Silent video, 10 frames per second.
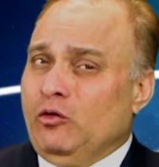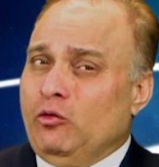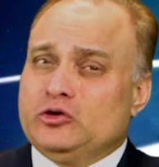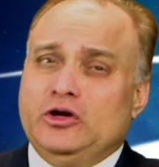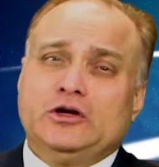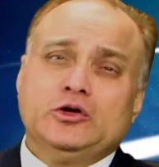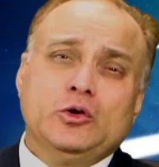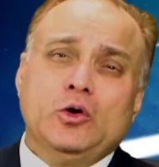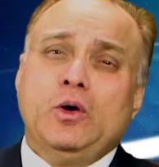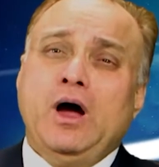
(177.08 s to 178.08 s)
Would you like to
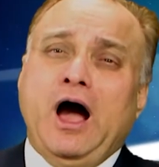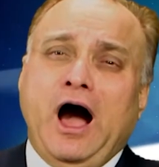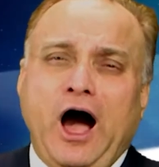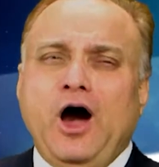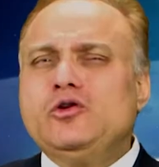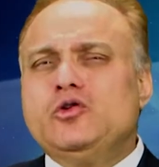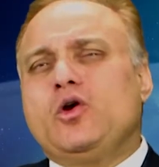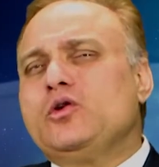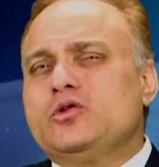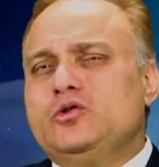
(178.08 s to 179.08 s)
know how you're
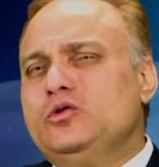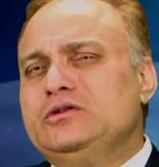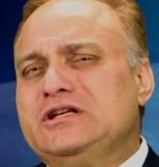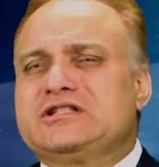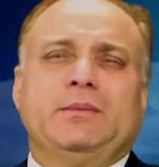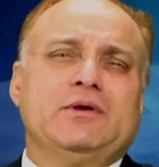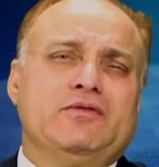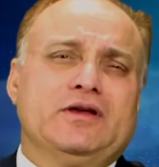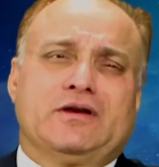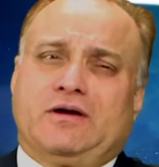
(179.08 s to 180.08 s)
going to do in this coming
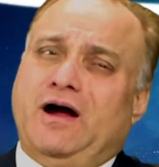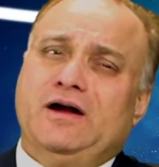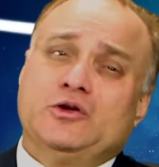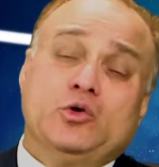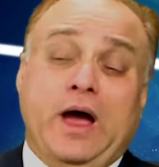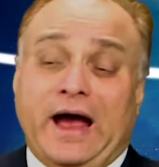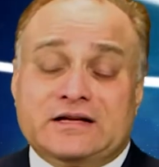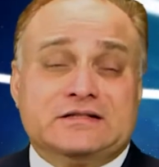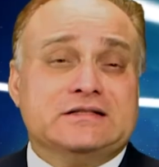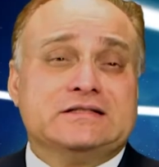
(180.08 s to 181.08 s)
week regarding your
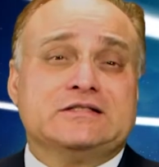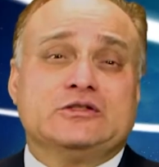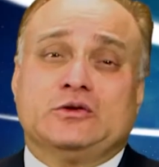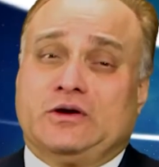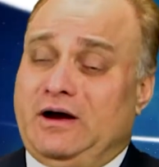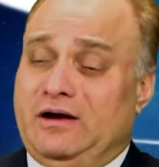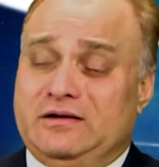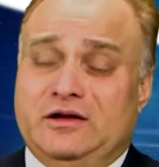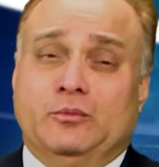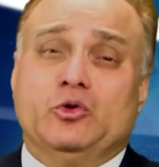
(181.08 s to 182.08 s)
actions,
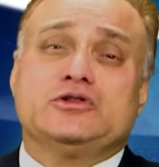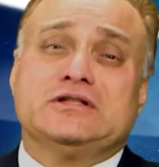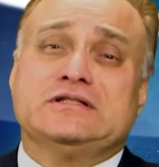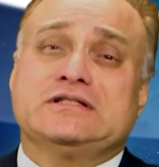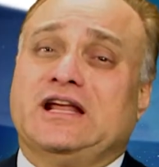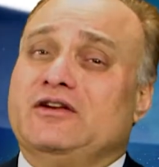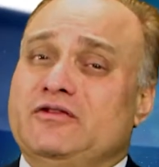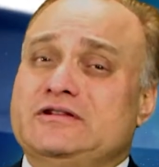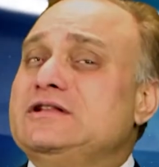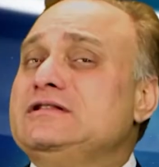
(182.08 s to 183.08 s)
regarding emotions and
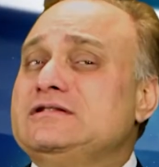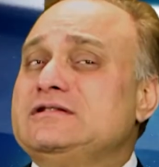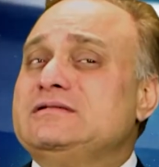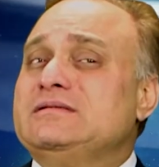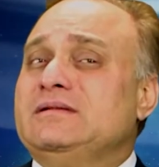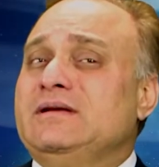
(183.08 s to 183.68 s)
visions?